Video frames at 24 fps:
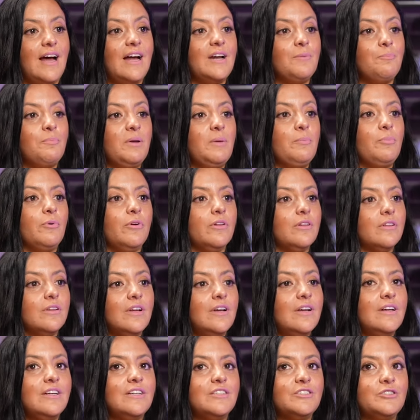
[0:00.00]
And people
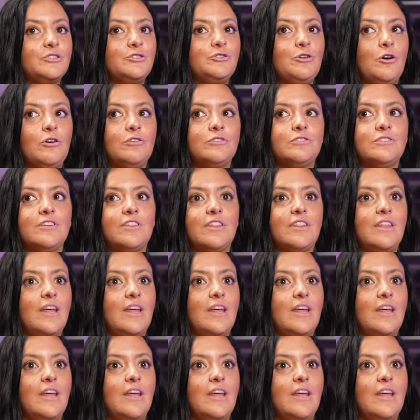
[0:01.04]
don't